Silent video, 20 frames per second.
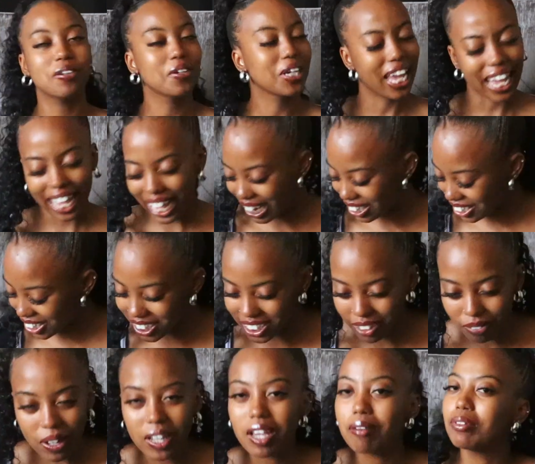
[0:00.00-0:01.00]
okay, as long as
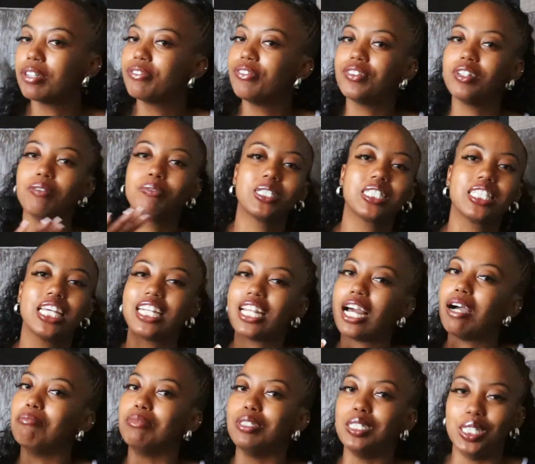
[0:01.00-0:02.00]
if I give my 50%,
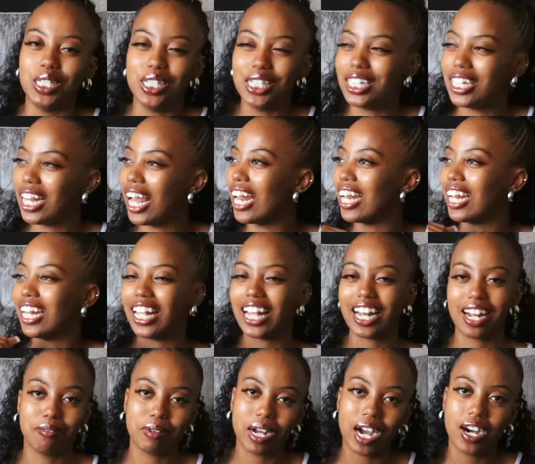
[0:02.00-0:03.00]
I'm good, and
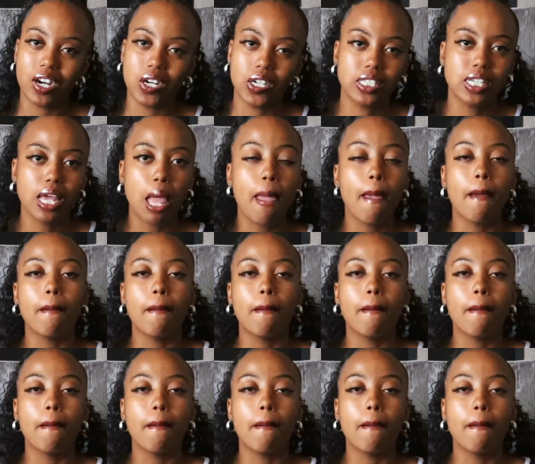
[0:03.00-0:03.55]
then I'm out.